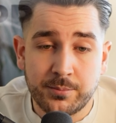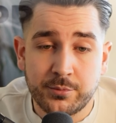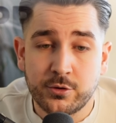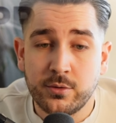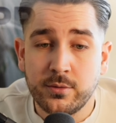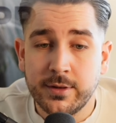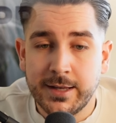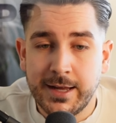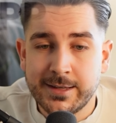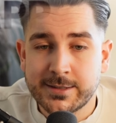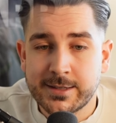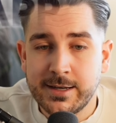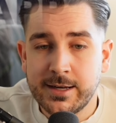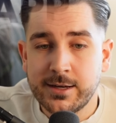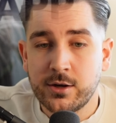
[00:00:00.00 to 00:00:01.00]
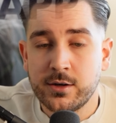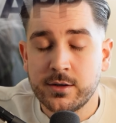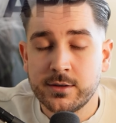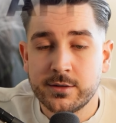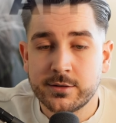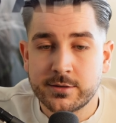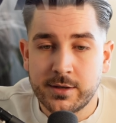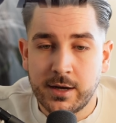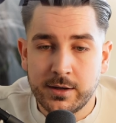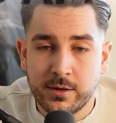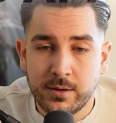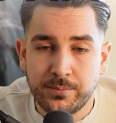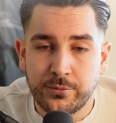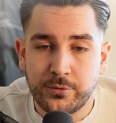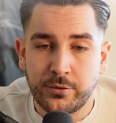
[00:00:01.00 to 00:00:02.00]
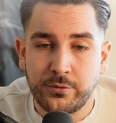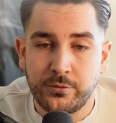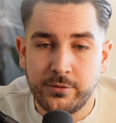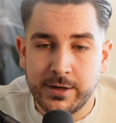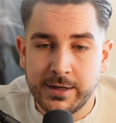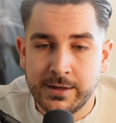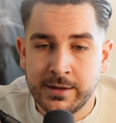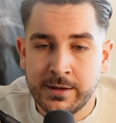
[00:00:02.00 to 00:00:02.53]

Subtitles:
so let's click on sign up for free.